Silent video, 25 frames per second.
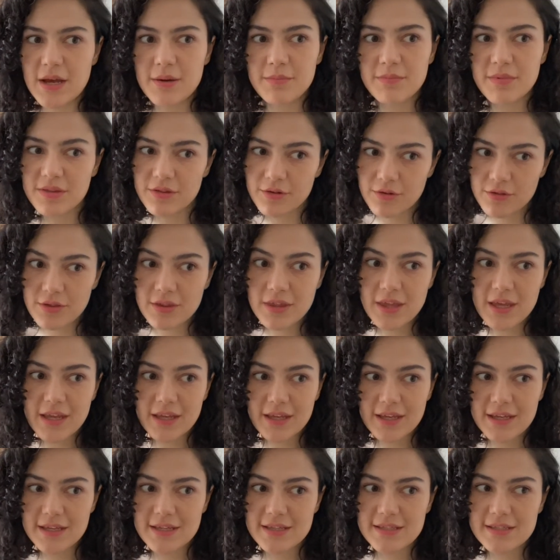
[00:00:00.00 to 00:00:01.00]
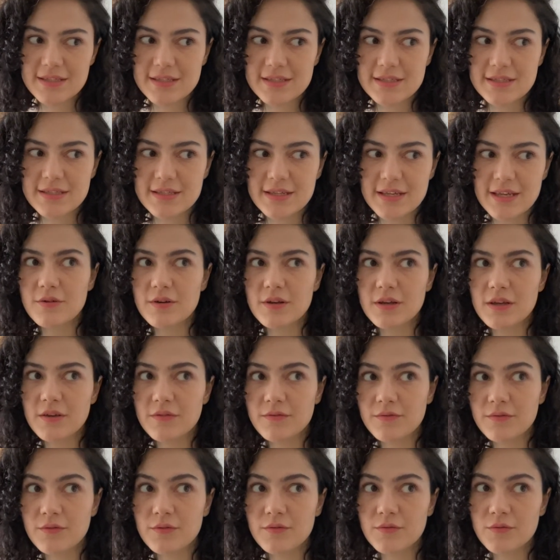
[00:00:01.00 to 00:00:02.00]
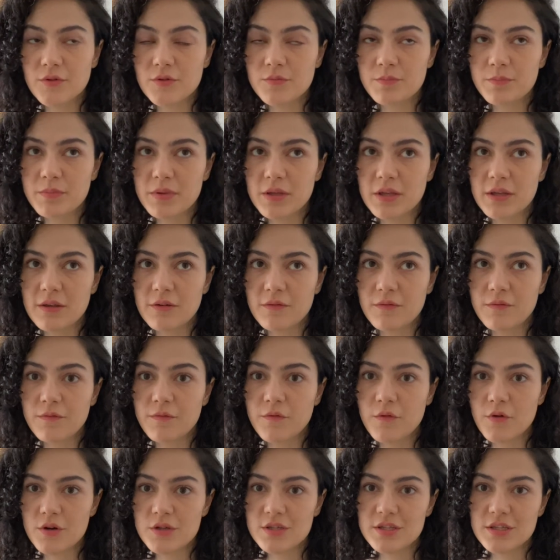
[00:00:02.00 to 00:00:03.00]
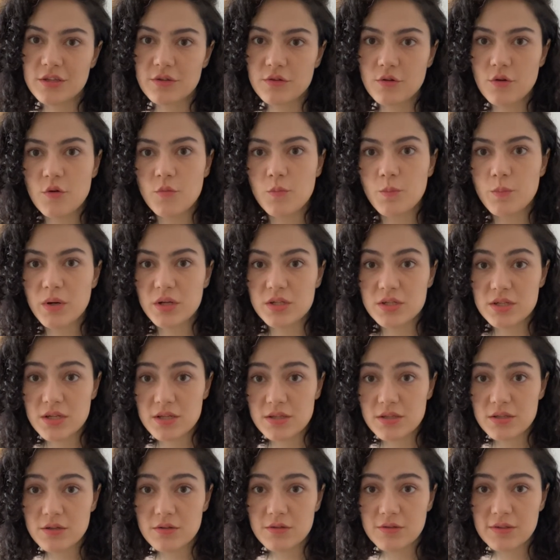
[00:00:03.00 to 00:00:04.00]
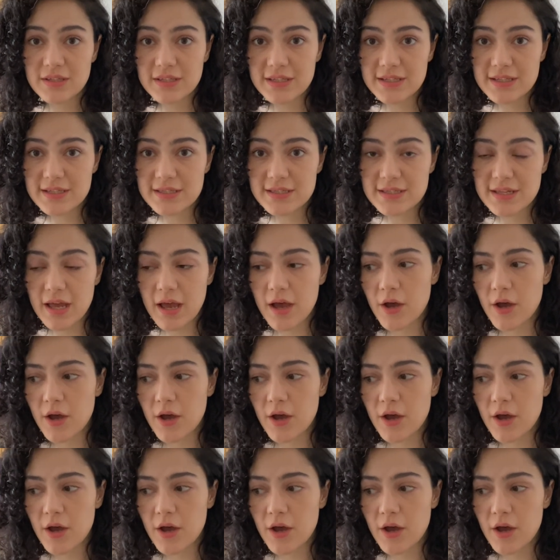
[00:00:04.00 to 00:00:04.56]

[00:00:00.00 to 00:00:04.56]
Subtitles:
But the thing is, if you will be forcing your budget to do this,